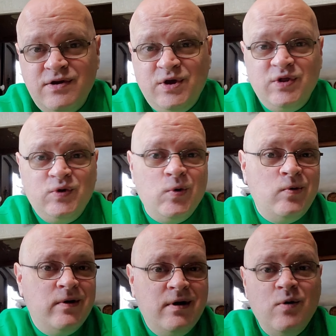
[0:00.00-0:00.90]
You can
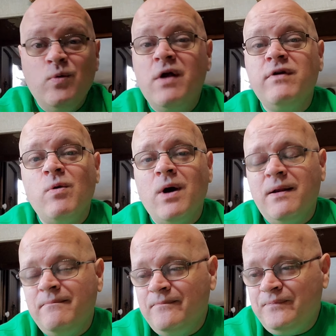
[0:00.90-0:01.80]
do whatever you want